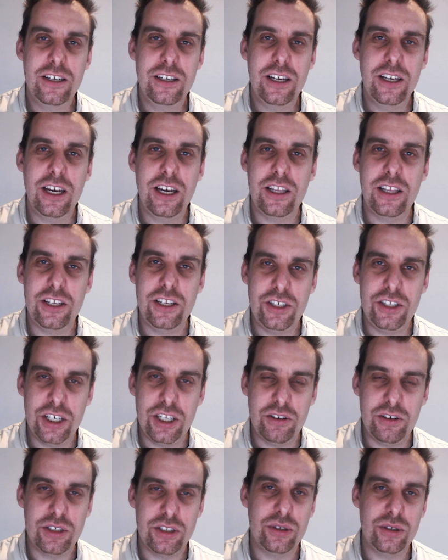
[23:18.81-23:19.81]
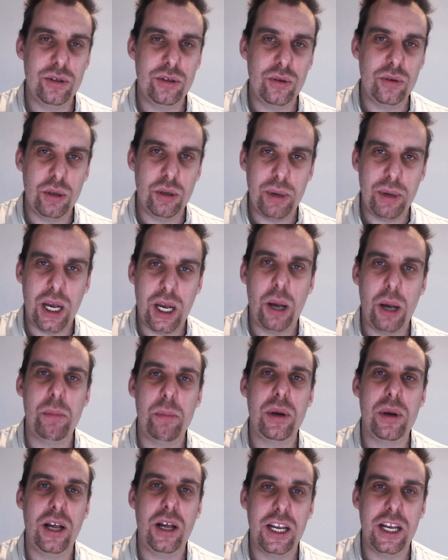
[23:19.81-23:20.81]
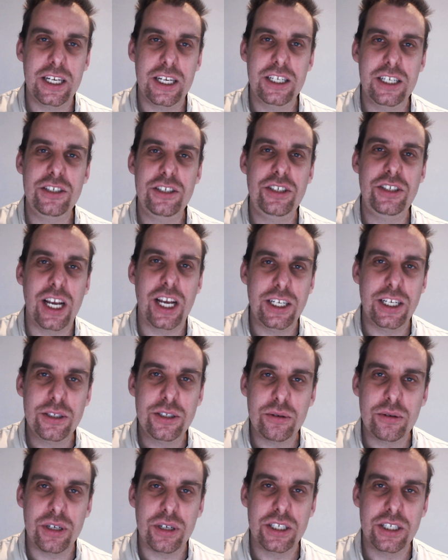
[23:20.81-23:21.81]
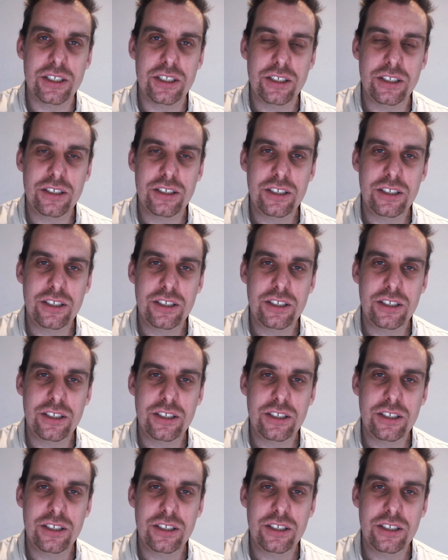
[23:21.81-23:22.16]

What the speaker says: And the deer is all about applying gentleness